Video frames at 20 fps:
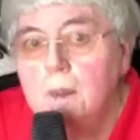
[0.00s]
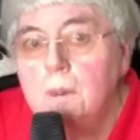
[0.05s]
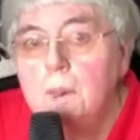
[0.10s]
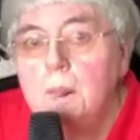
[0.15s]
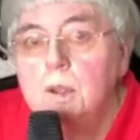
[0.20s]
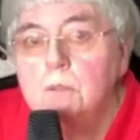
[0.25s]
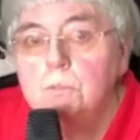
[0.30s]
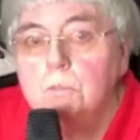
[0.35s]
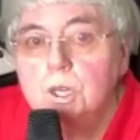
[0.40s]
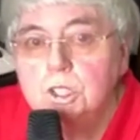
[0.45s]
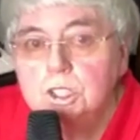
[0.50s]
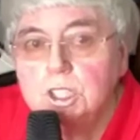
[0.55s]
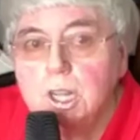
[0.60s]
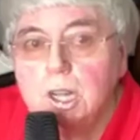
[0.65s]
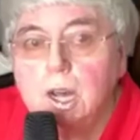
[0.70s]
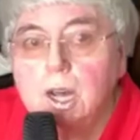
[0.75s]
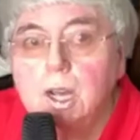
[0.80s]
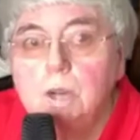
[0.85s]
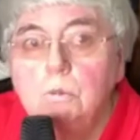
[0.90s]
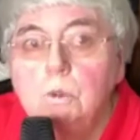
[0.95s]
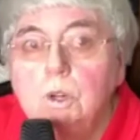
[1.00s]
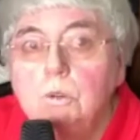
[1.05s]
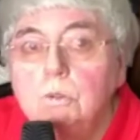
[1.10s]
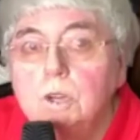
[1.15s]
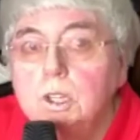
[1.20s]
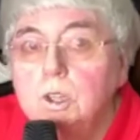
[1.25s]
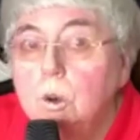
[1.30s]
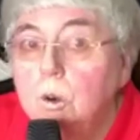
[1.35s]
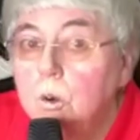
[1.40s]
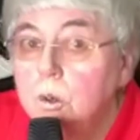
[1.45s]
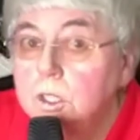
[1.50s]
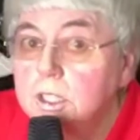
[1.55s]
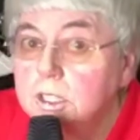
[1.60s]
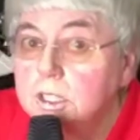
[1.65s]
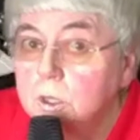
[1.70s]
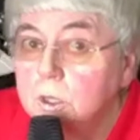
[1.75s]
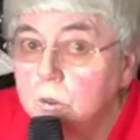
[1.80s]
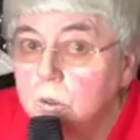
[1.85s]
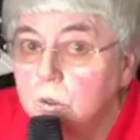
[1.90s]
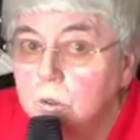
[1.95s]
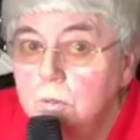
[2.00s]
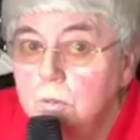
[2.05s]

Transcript: but I will record it all.